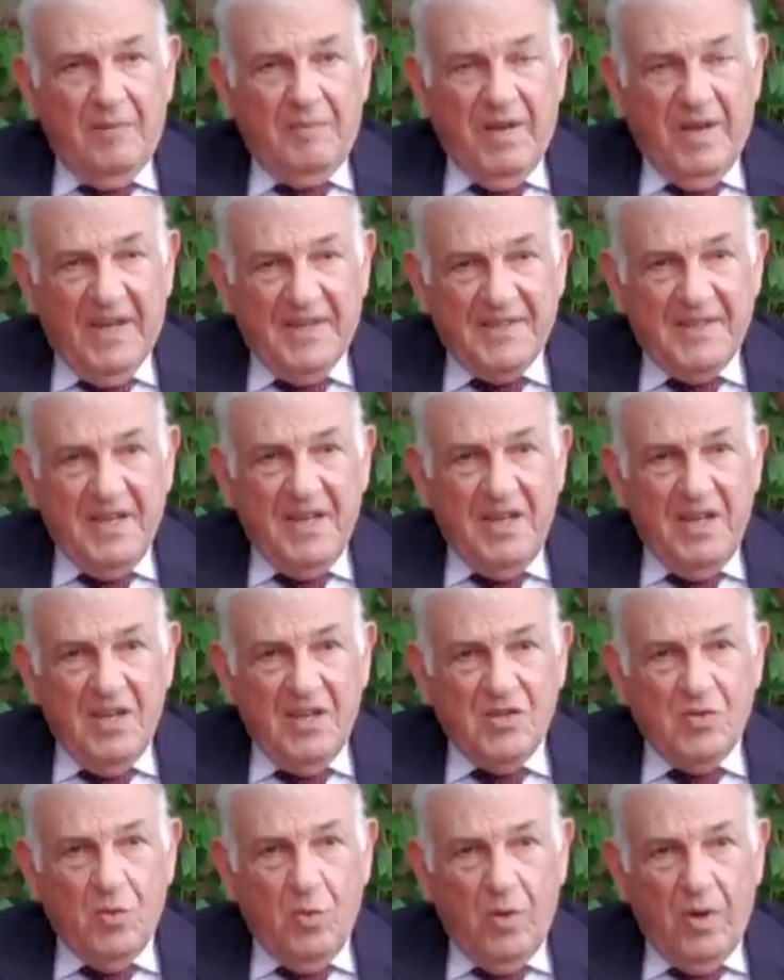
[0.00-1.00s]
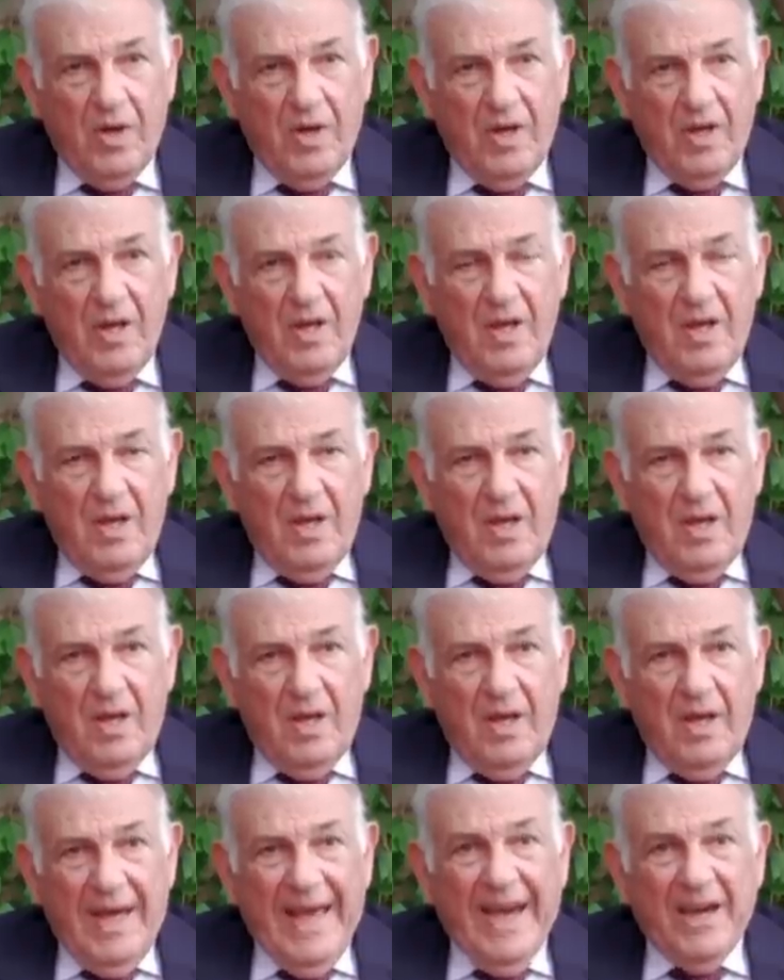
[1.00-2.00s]
Palestinians who were
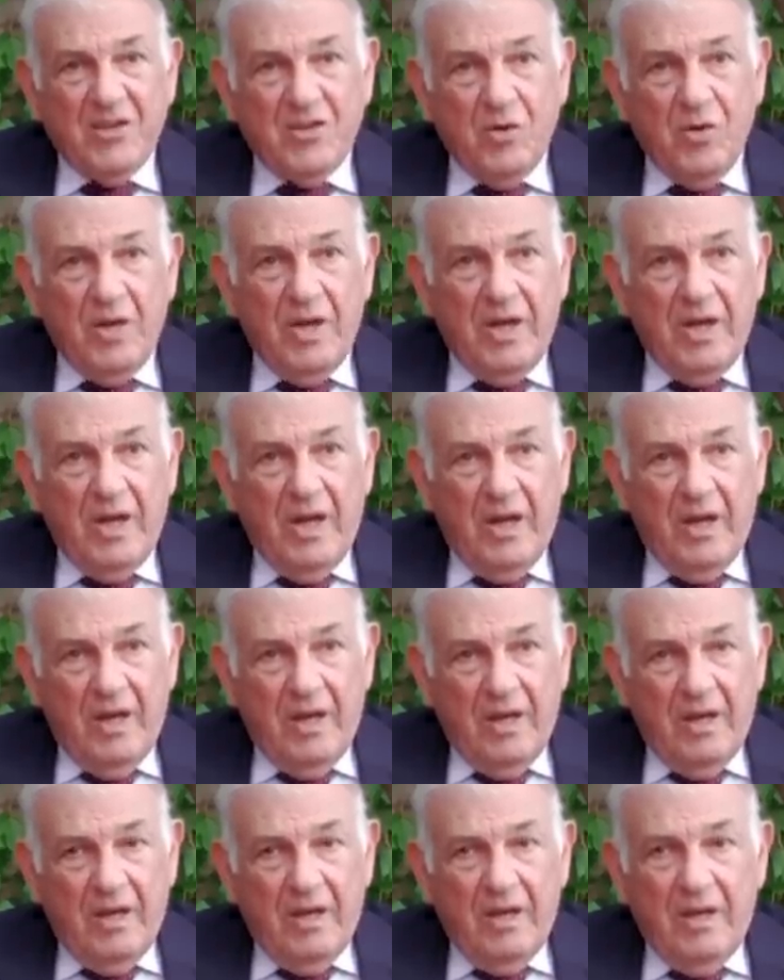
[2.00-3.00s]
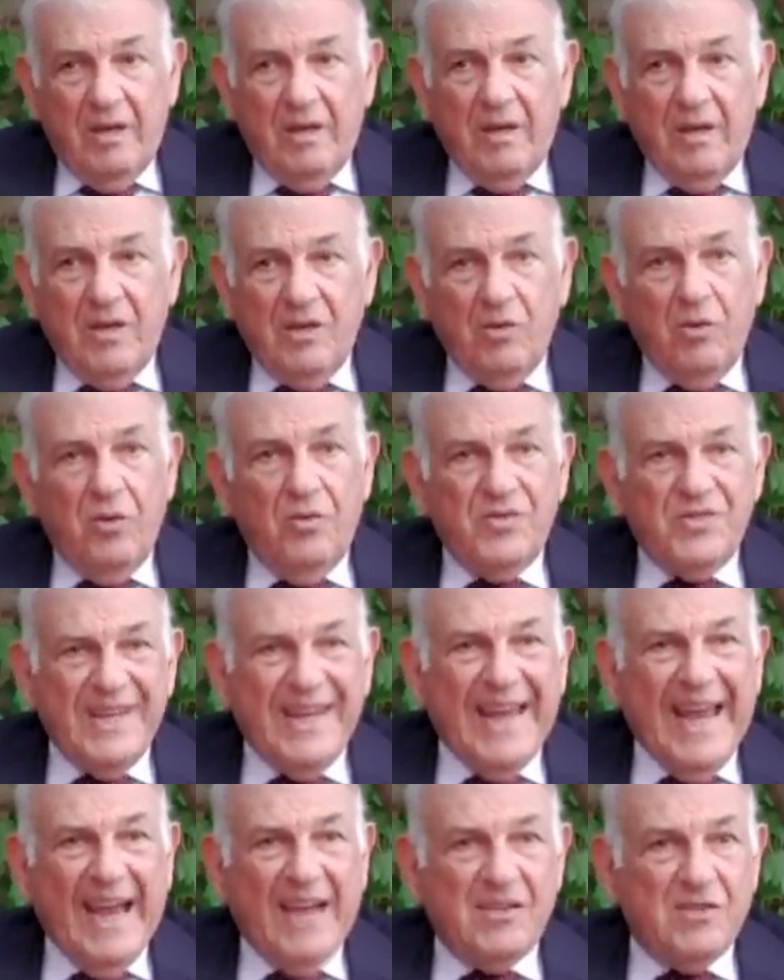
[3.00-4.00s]
actually
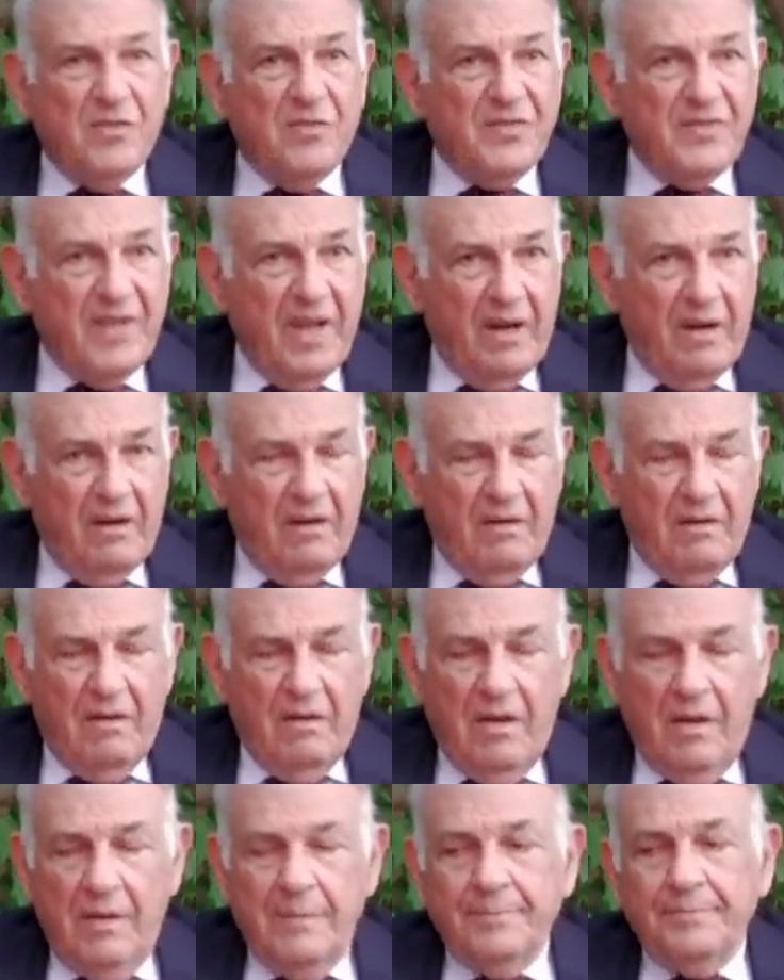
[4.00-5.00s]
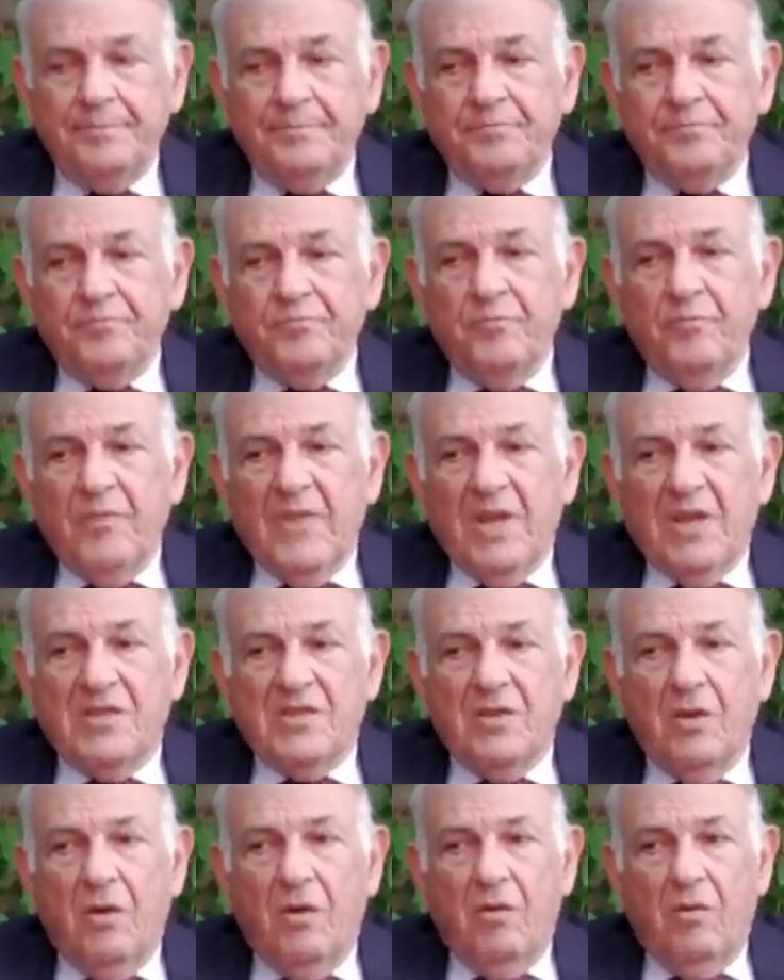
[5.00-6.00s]
using acts of terror.
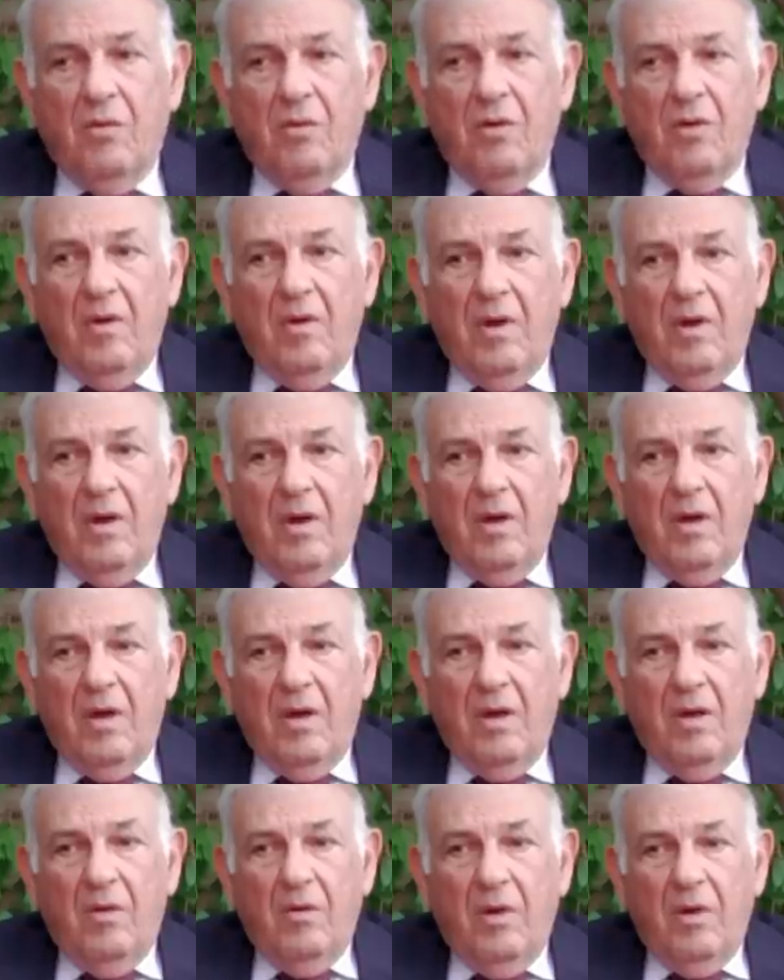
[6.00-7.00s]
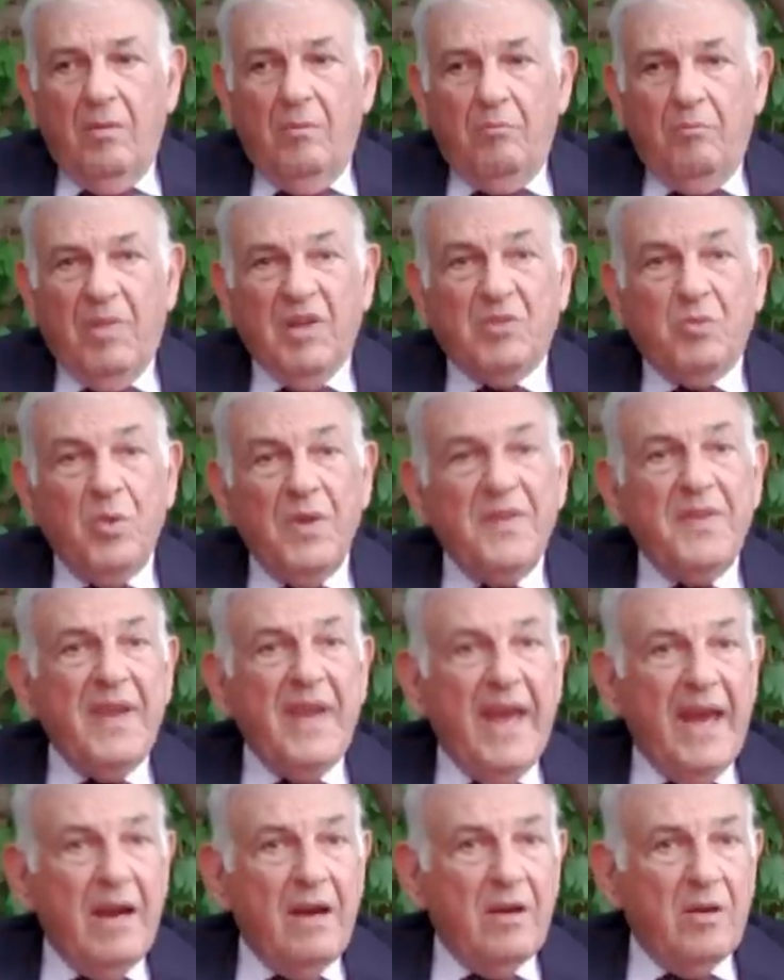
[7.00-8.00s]
So, but with
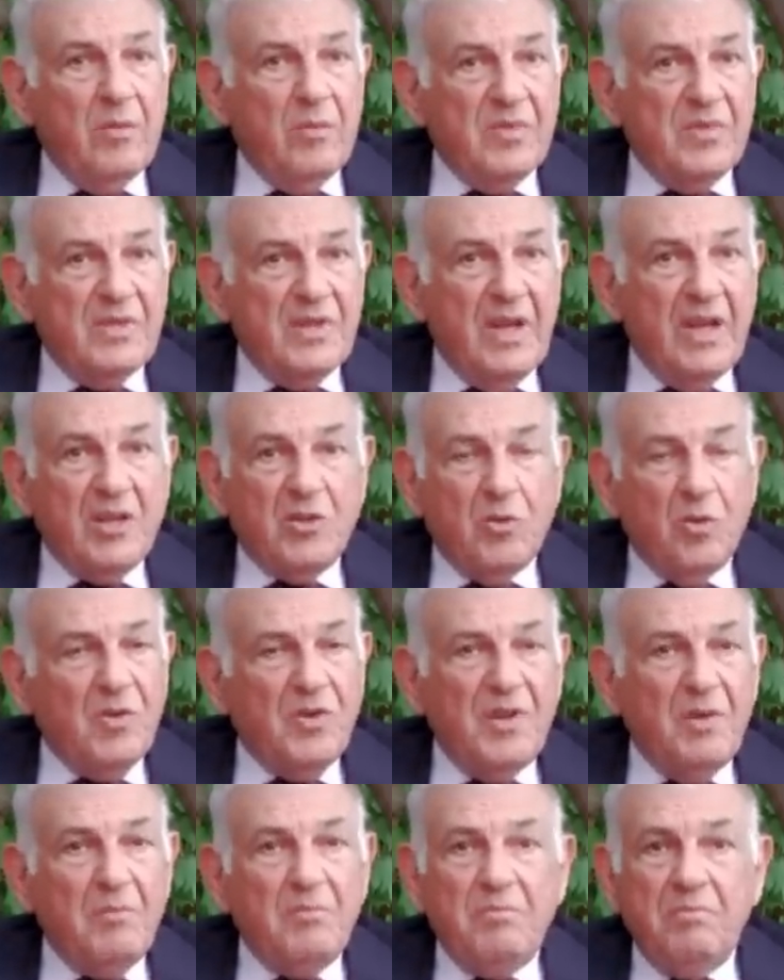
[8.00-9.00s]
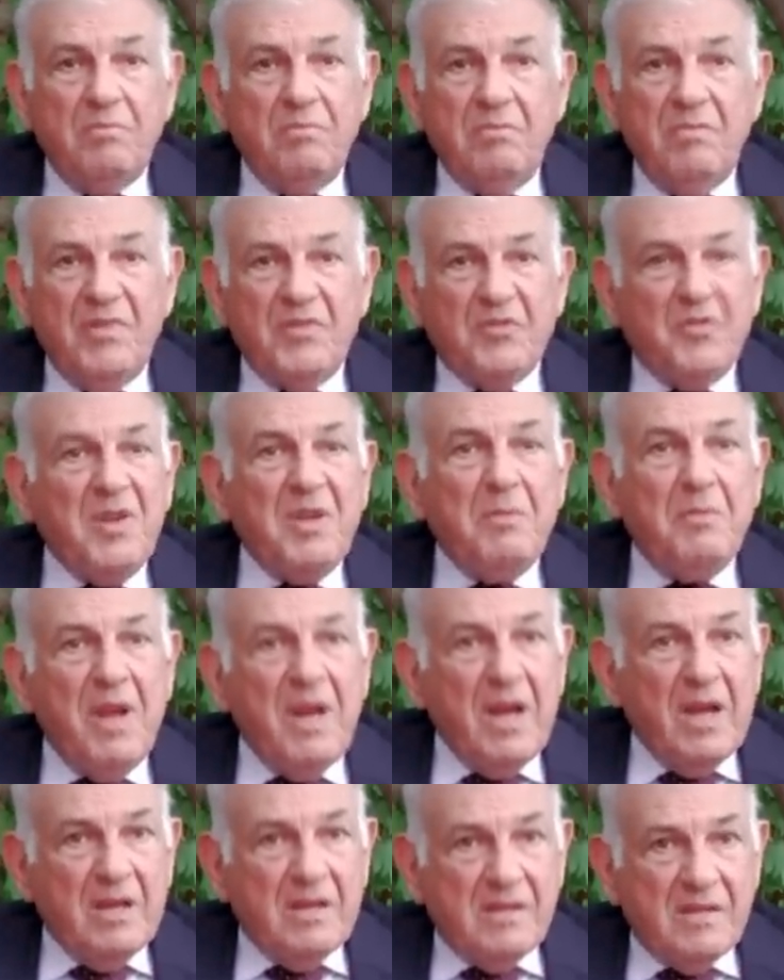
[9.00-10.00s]
the Arabs, it took them 3
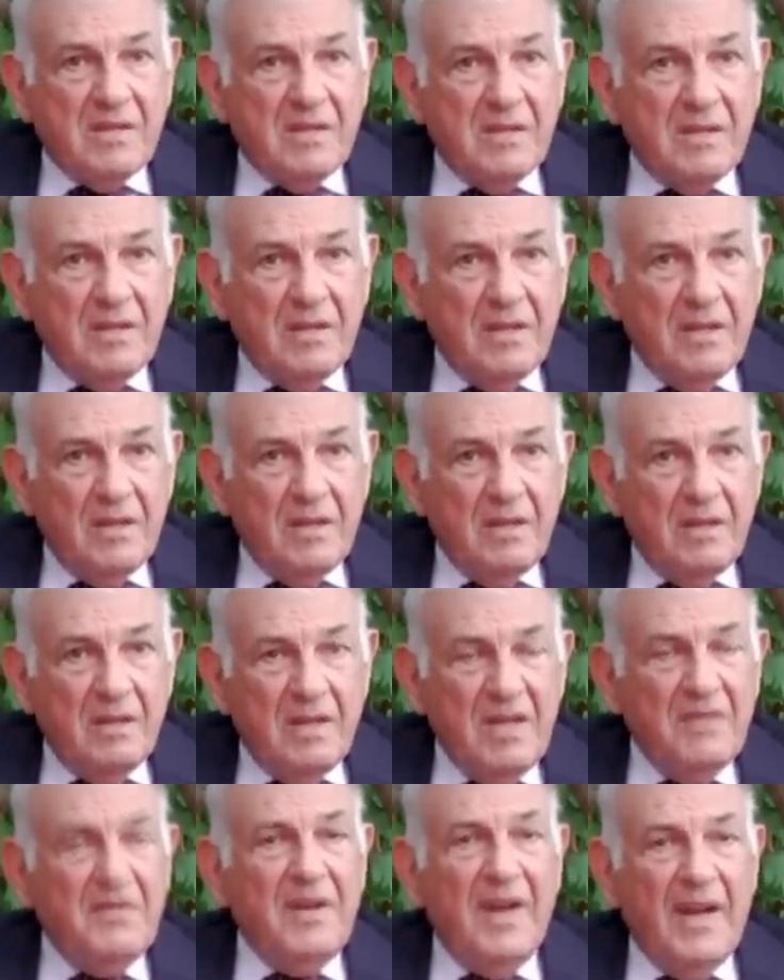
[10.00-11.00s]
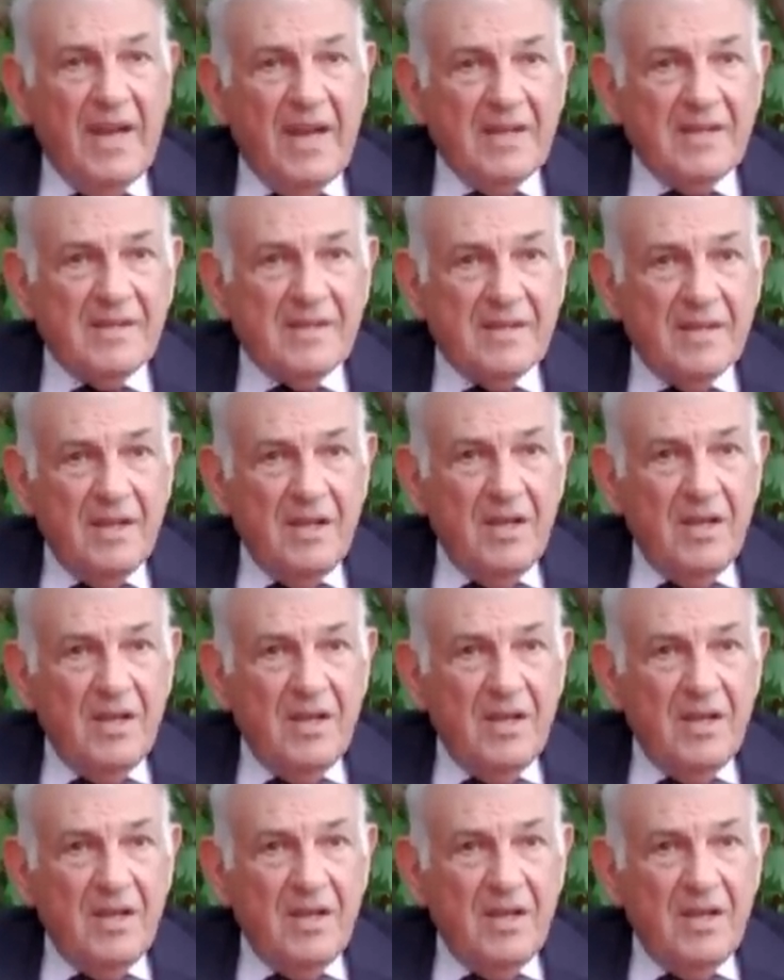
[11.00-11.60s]
minutes, even less,